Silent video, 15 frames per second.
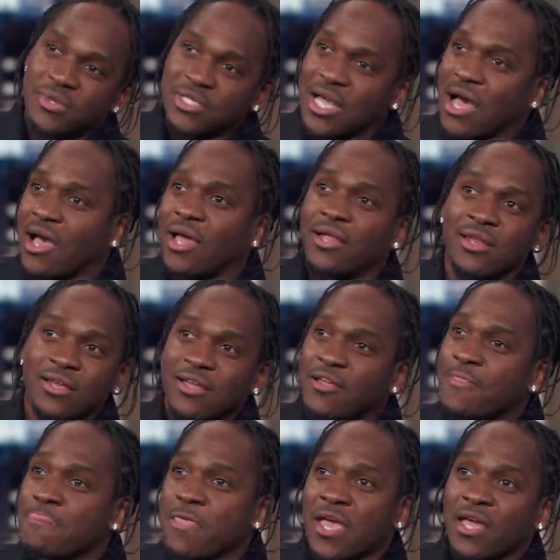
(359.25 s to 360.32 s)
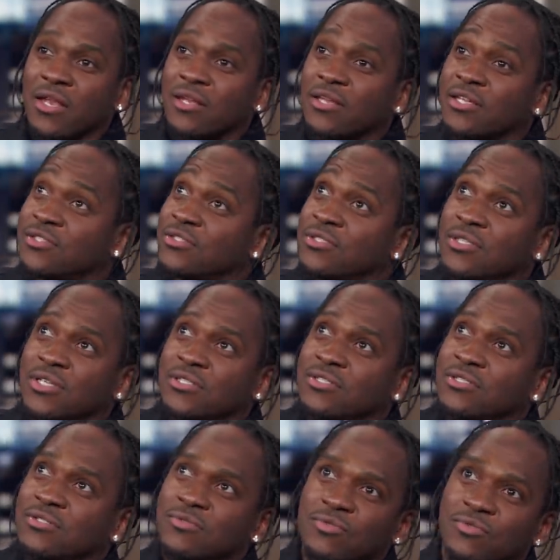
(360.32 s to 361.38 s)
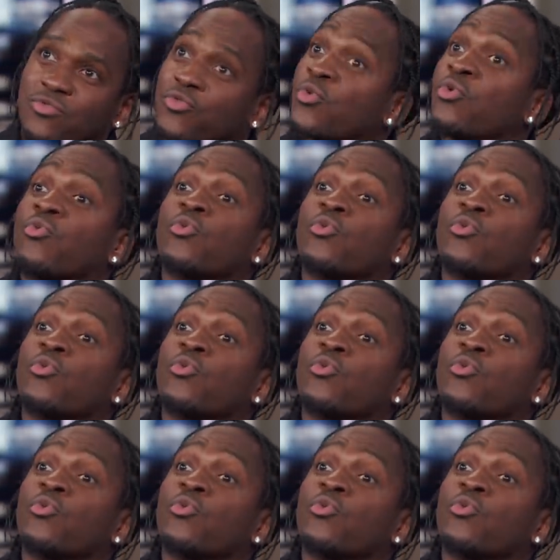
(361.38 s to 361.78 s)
It's hot, and it's it's through the